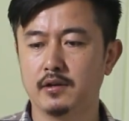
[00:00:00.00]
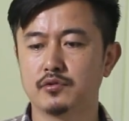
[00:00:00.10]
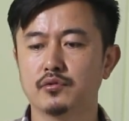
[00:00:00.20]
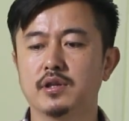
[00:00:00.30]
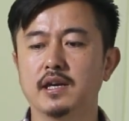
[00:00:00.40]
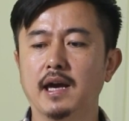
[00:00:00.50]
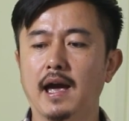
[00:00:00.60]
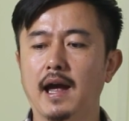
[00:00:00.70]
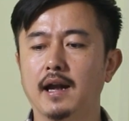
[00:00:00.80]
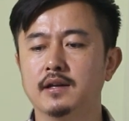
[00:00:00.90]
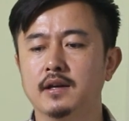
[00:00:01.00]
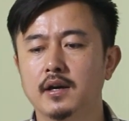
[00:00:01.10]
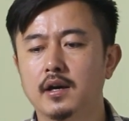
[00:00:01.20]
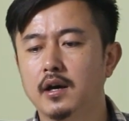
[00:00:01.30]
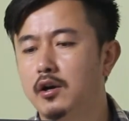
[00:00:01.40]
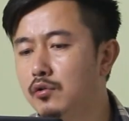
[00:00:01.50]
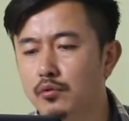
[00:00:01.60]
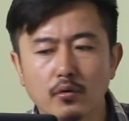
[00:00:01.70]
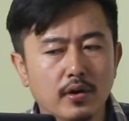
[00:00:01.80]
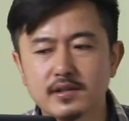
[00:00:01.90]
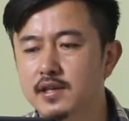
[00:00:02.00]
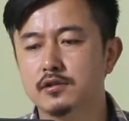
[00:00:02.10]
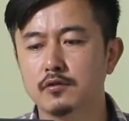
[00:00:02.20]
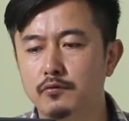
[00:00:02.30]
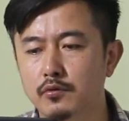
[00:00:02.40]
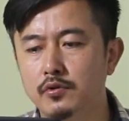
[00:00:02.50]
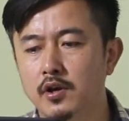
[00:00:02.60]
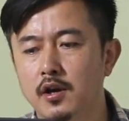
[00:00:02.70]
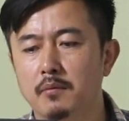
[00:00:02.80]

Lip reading: So they had no access to food,